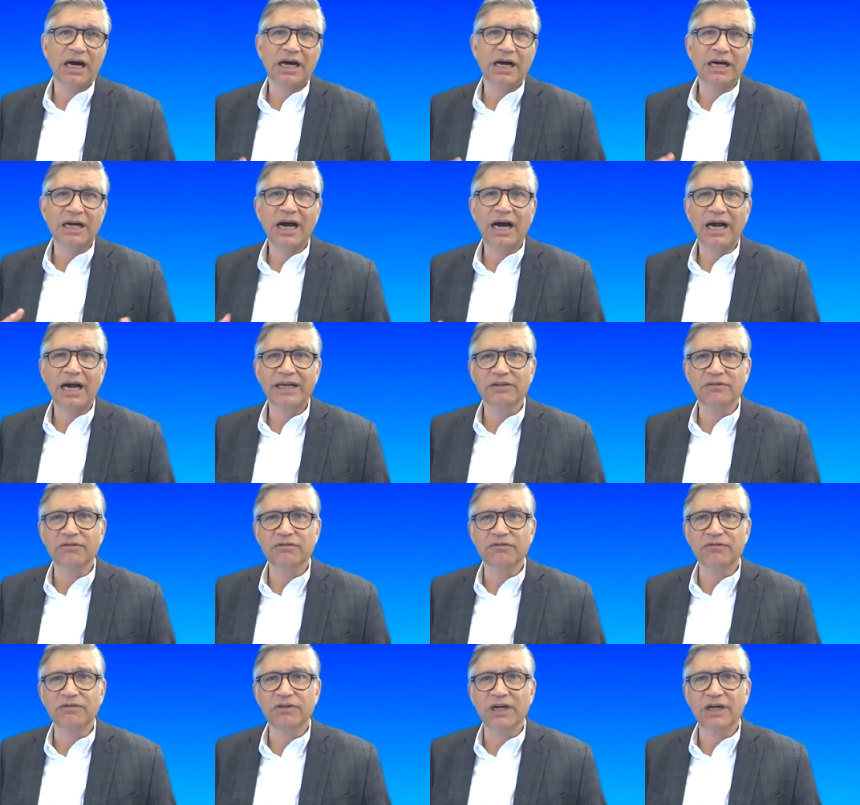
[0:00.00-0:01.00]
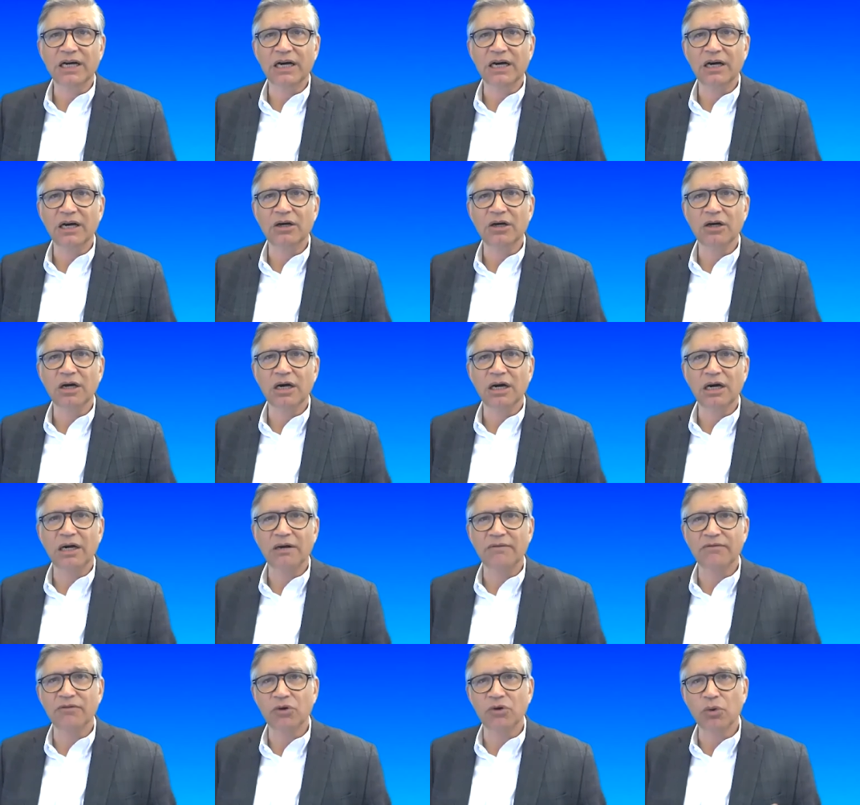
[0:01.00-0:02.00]
kind
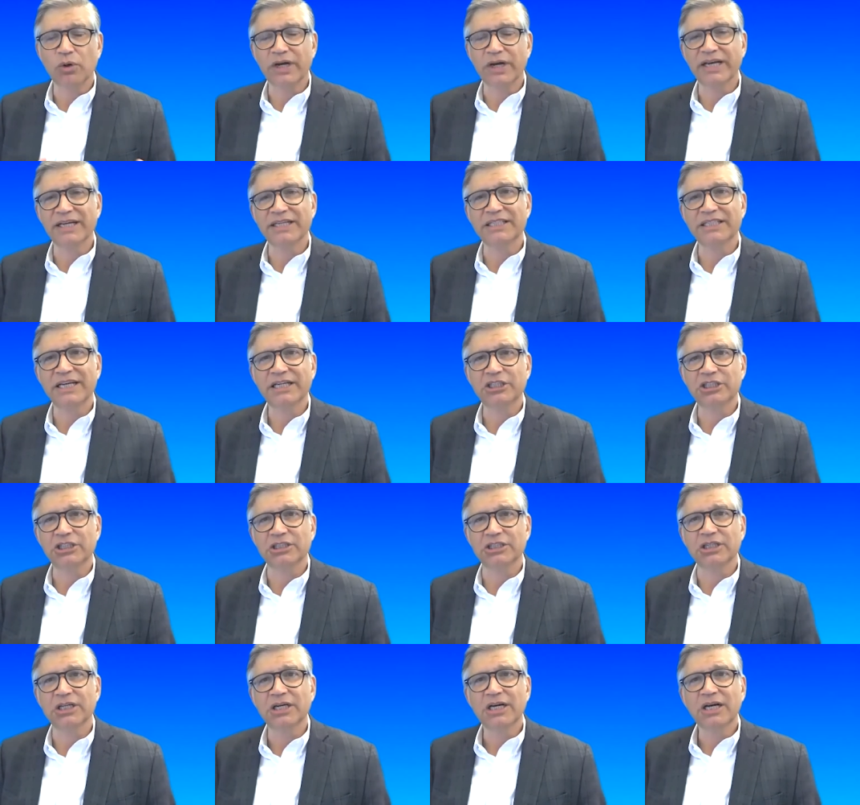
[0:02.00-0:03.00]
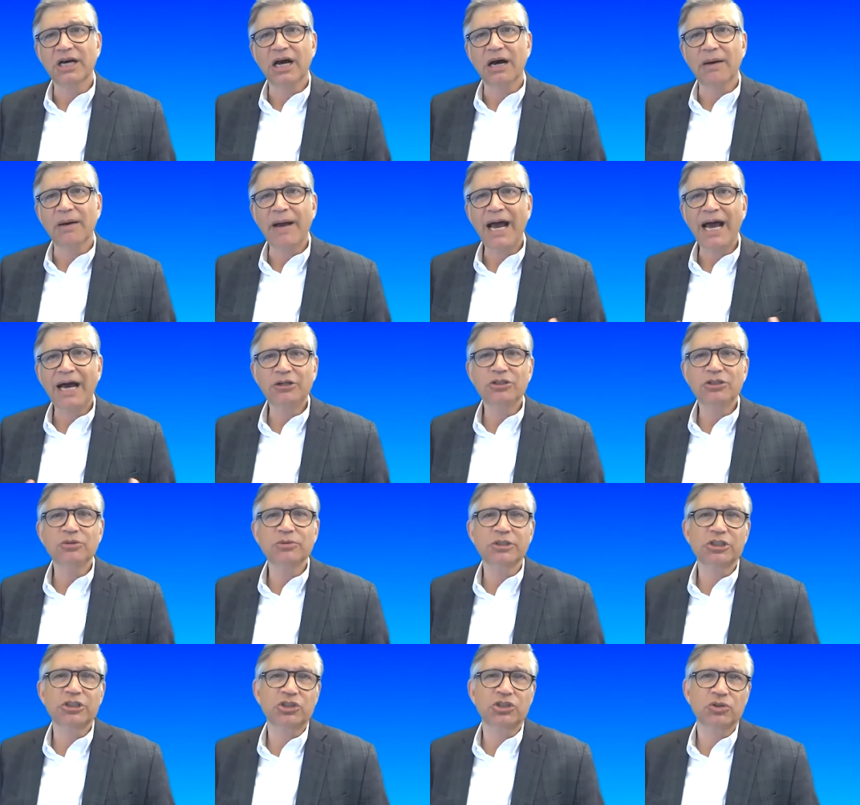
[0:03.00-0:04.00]
of orientation. How do you
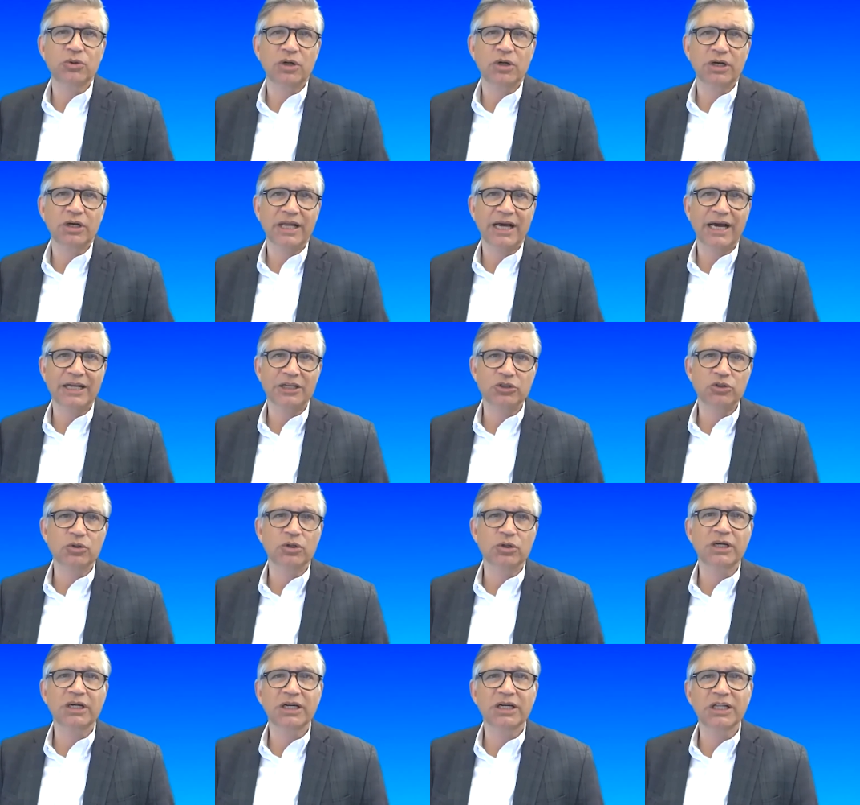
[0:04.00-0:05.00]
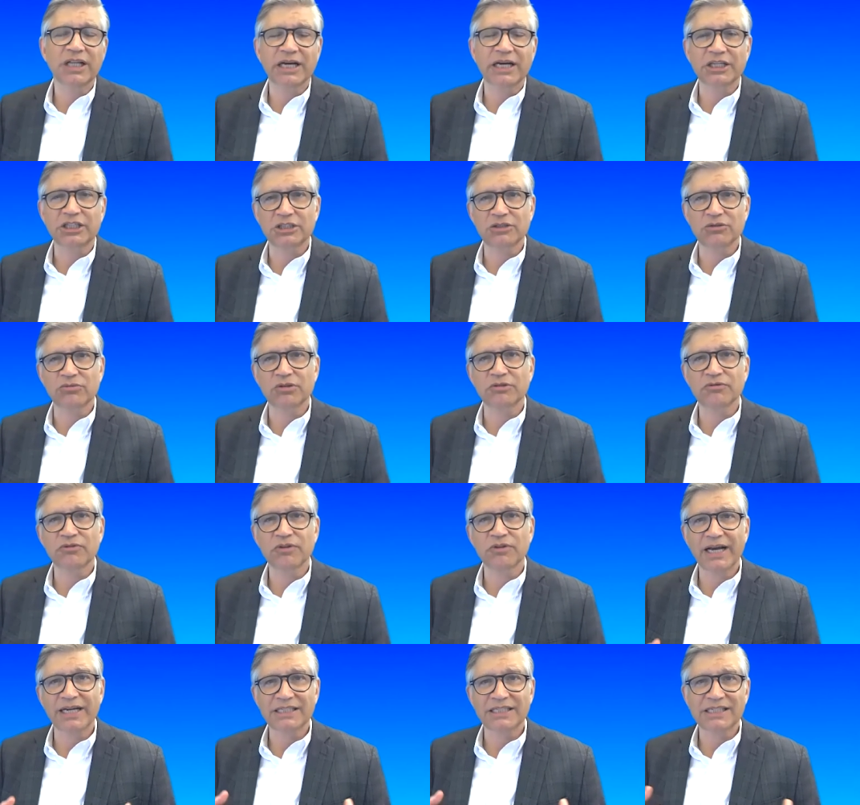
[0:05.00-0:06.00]
ensure that your collection
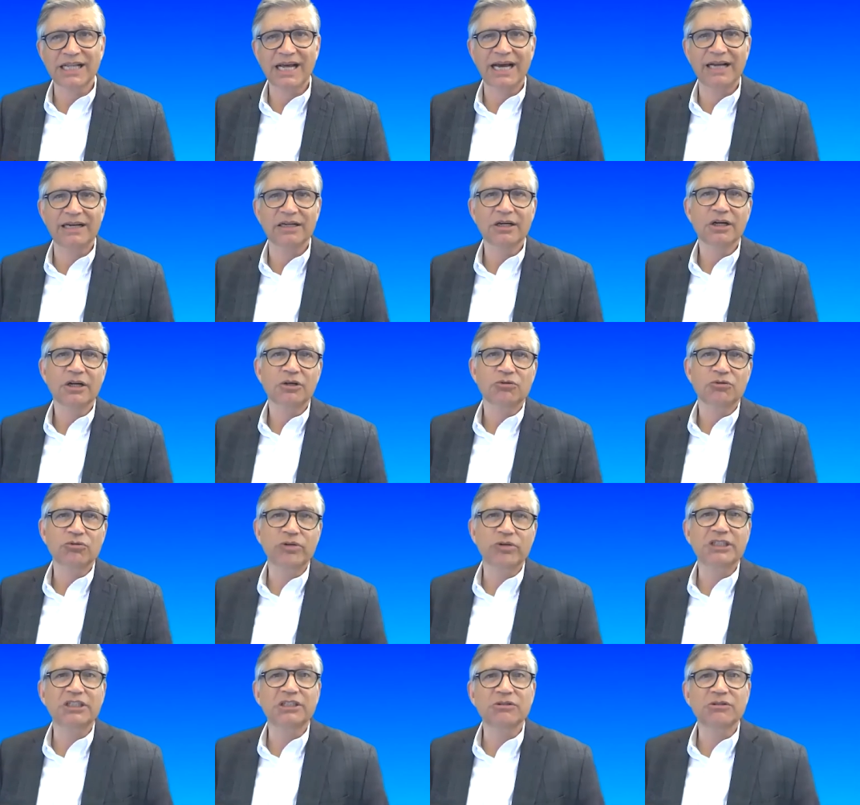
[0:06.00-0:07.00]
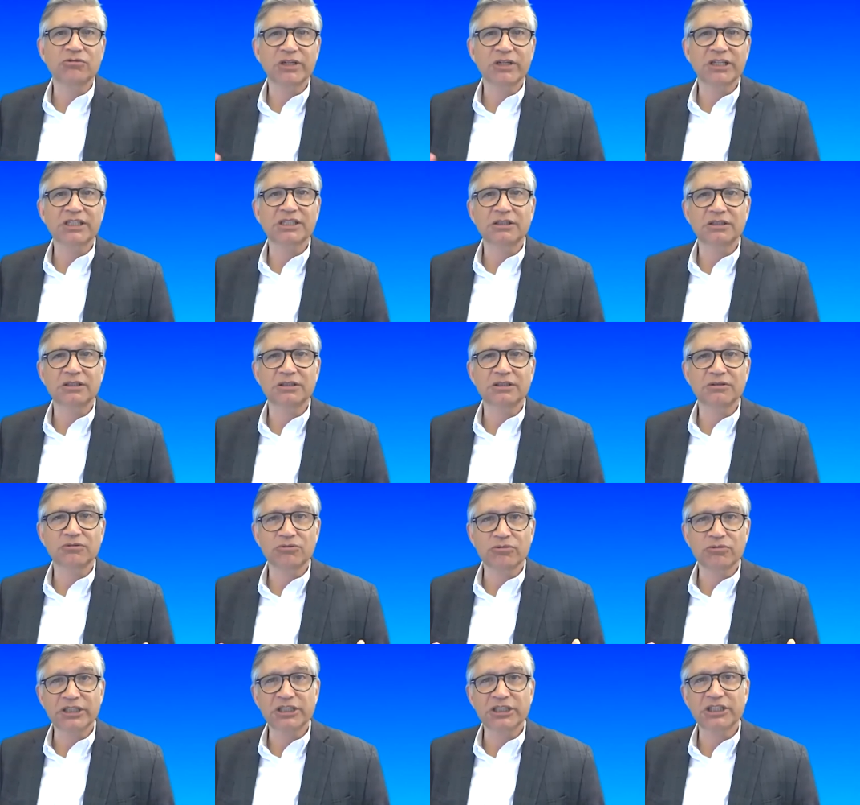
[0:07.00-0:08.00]
reflects that rich
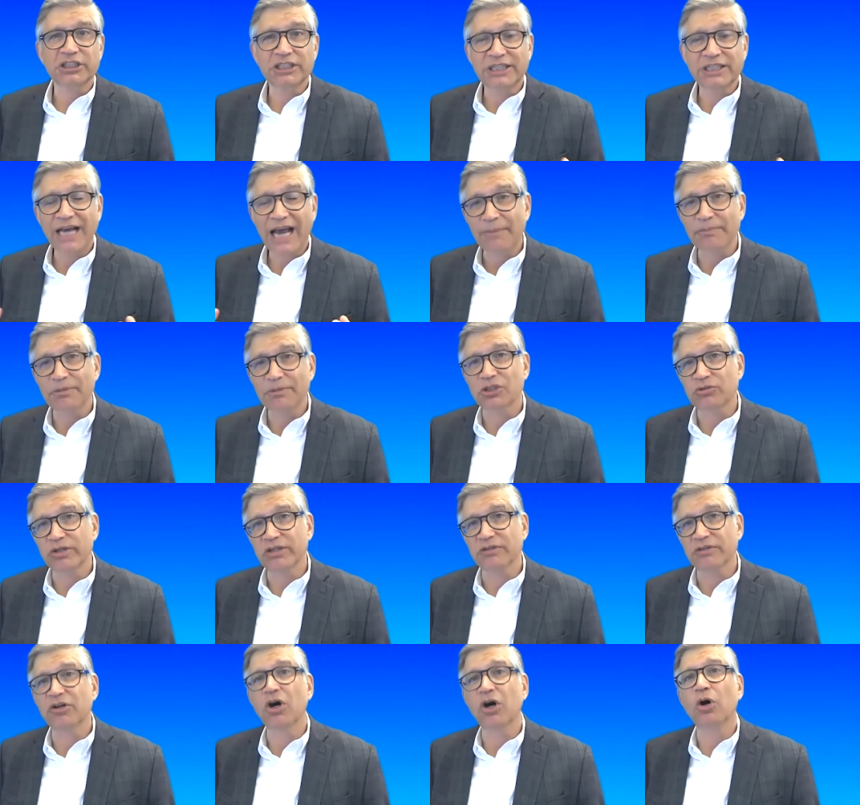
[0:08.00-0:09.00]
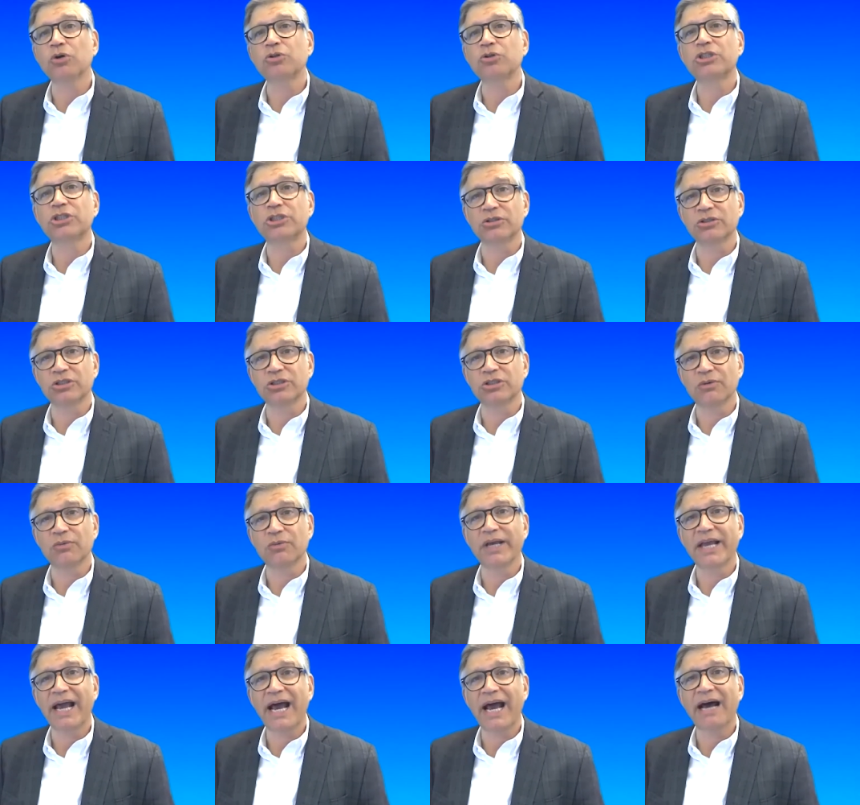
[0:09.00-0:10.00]
tapestry of cultures that
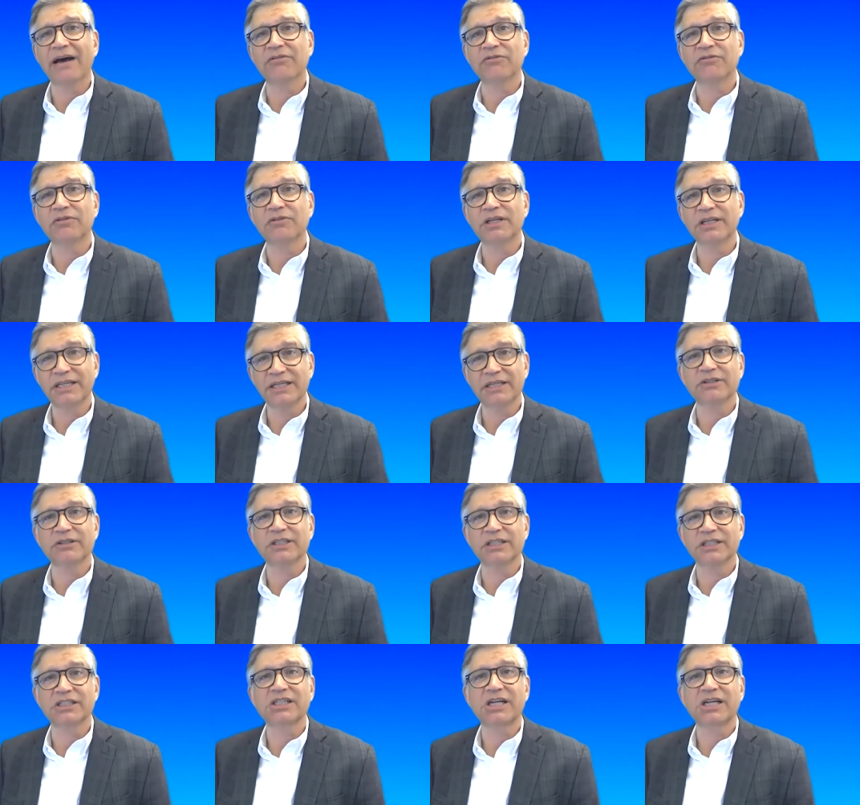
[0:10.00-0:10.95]
we have here in this